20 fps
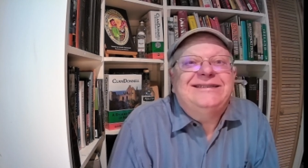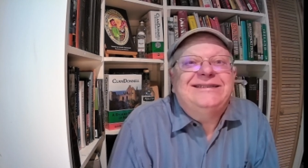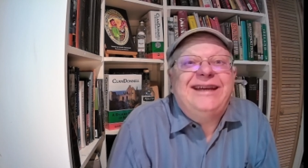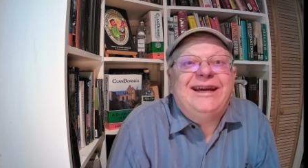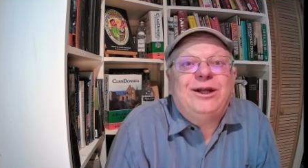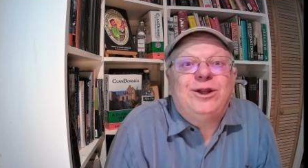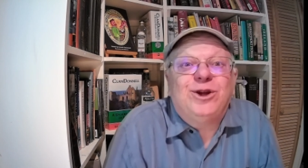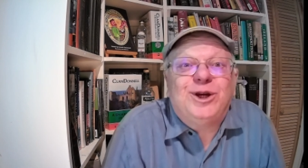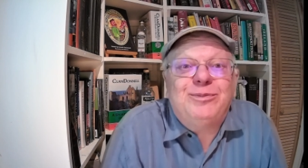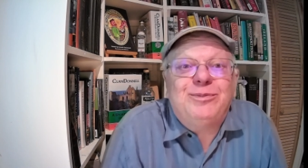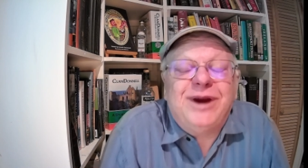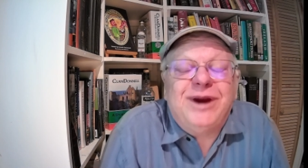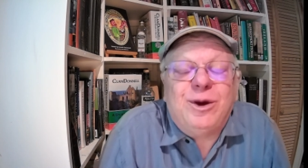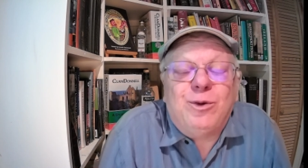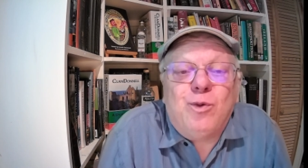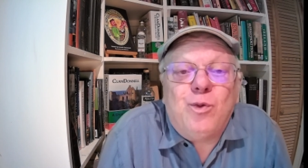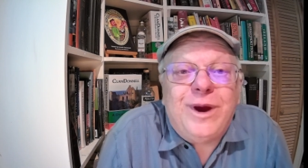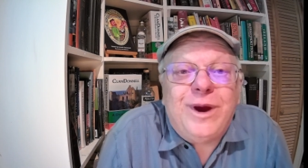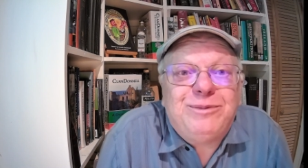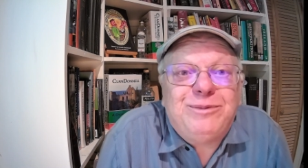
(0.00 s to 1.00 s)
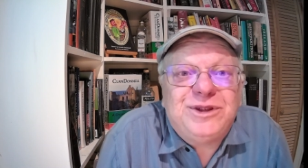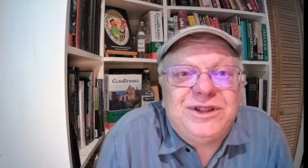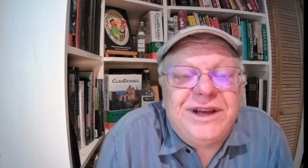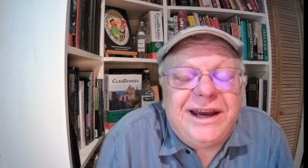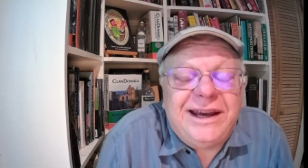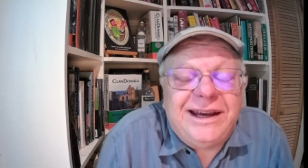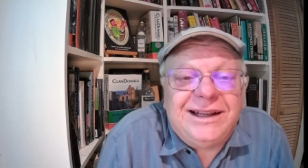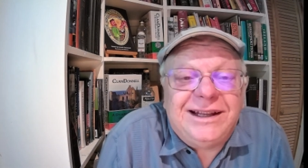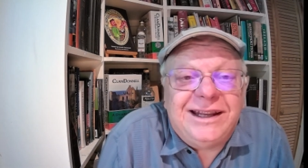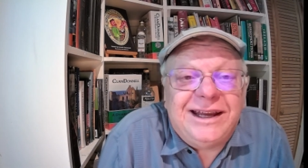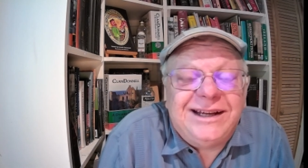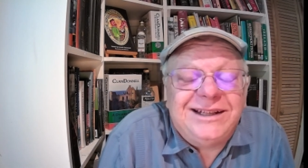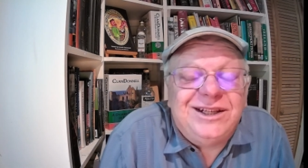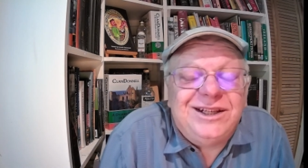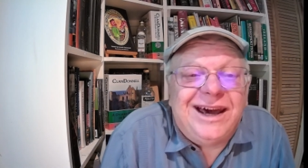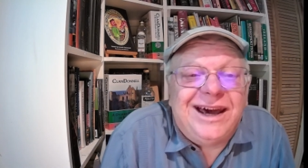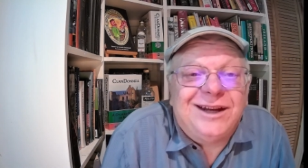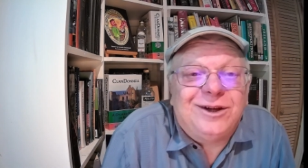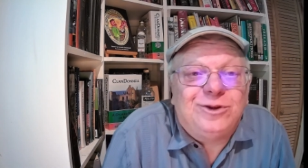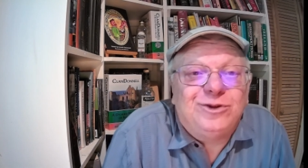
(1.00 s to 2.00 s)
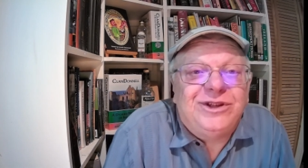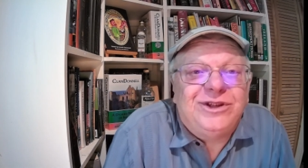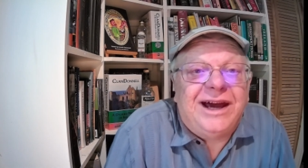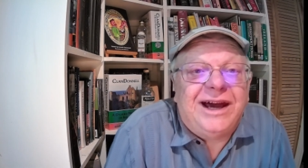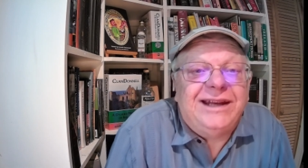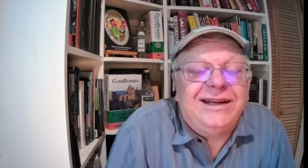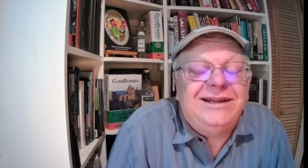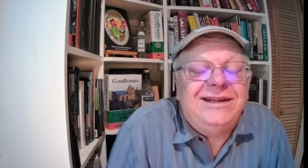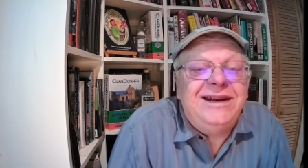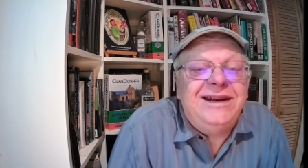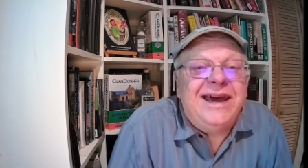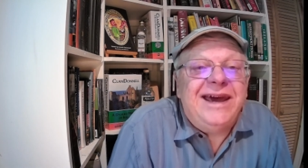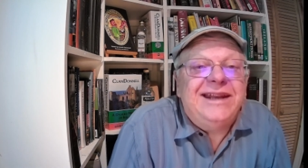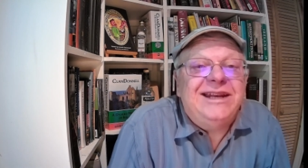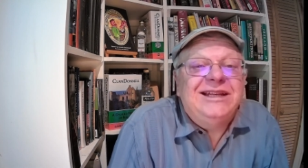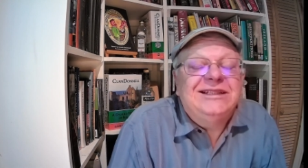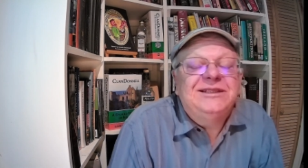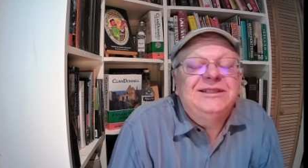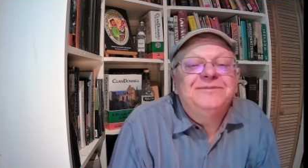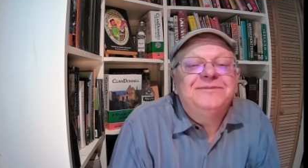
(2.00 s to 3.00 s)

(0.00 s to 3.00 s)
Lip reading: Take a look at my website, clandonald.net.